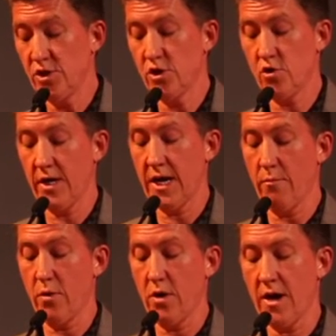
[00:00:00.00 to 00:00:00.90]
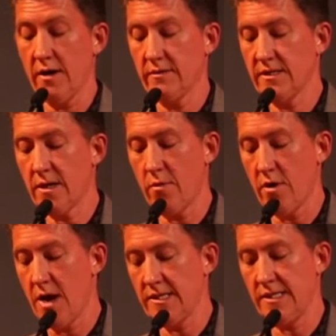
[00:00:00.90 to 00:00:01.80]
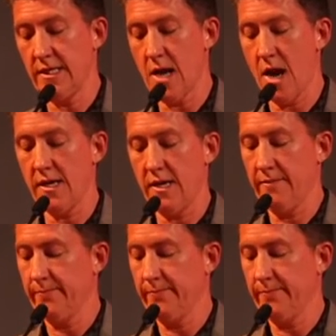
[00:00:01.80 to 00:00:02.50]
Creek, Alberta, summer 1990.